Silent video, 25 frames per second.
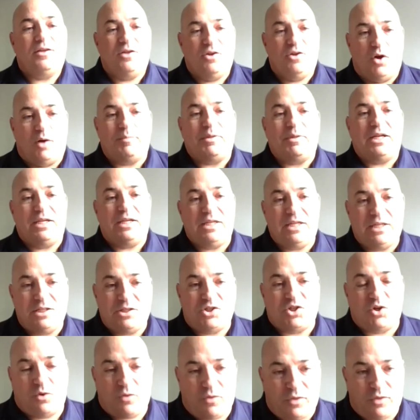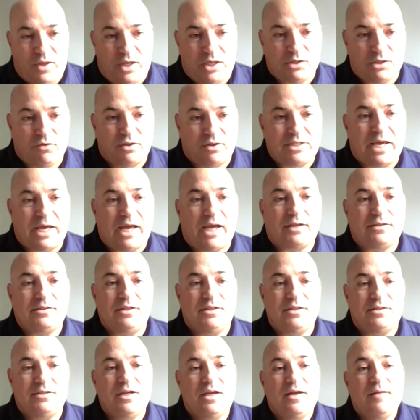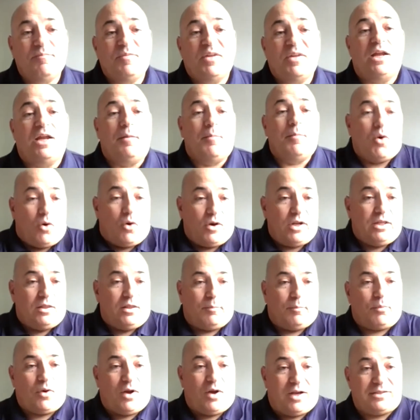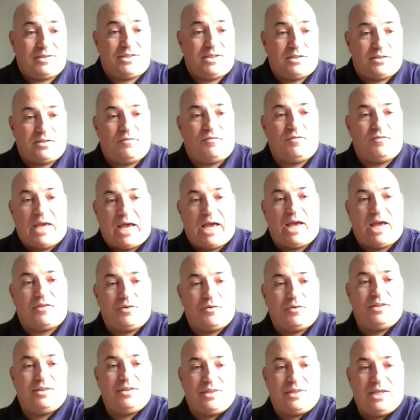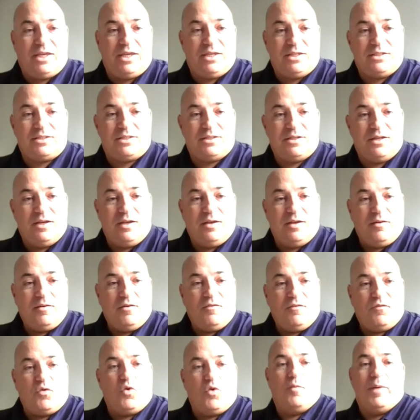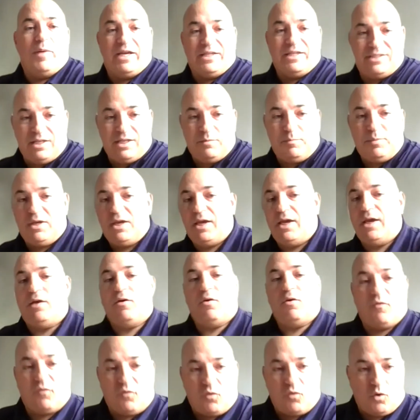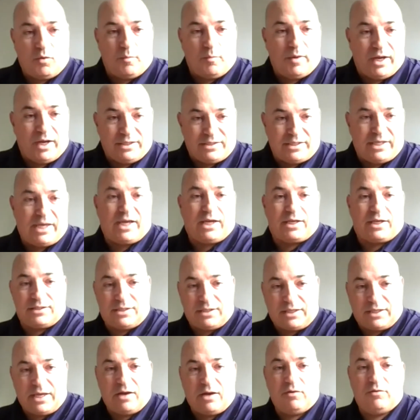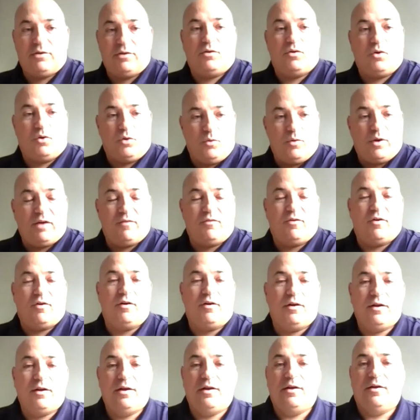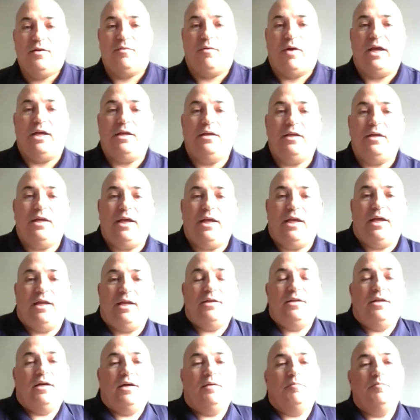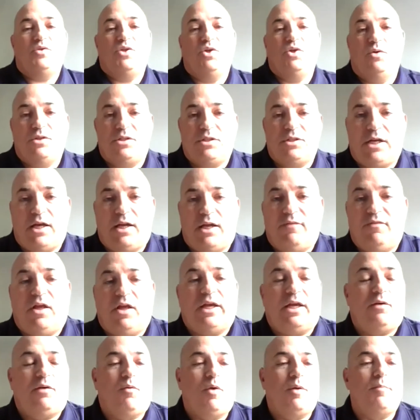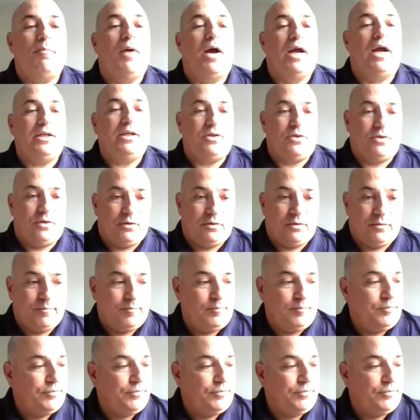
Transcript: you know, I'm going to need certain things for taxes. And I'm already in the process of gathering things for my CPA or for my tax accountant or whoever, right? And so it's kind of like a reminder.